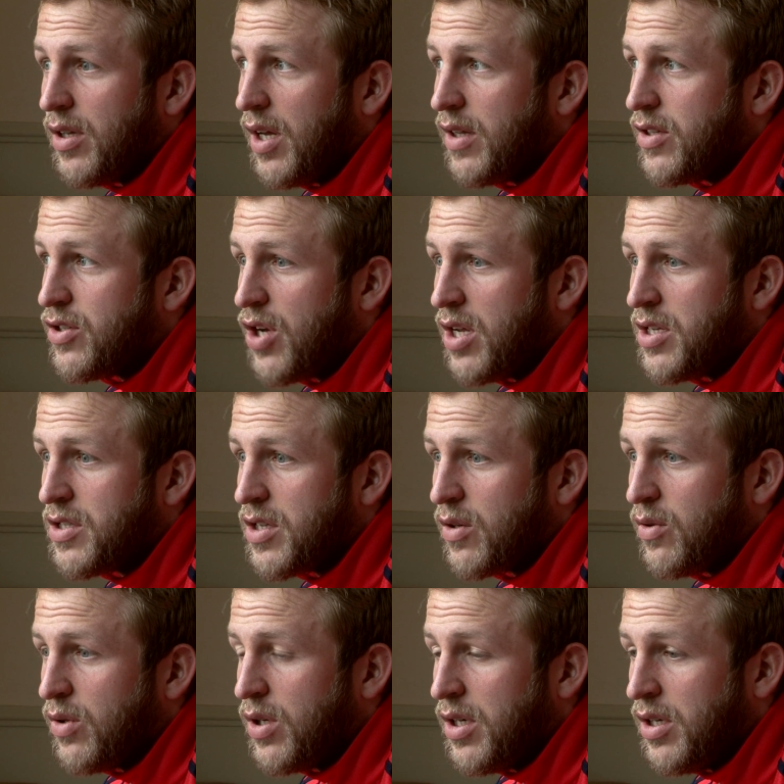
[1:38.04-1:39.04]
I had the chance to
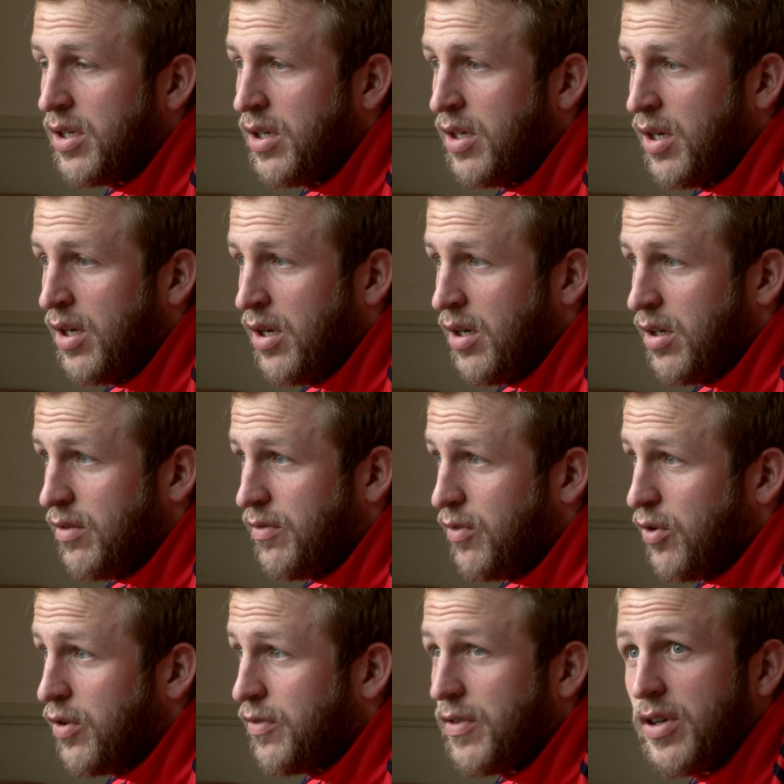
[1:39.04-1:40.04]
go to
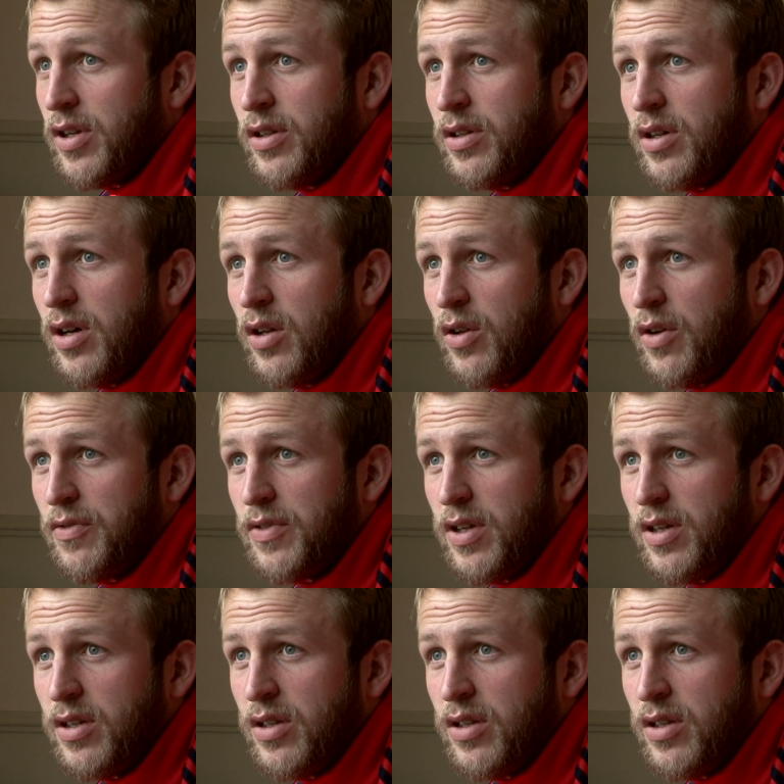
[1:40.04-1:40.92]
Forfar and I loved it.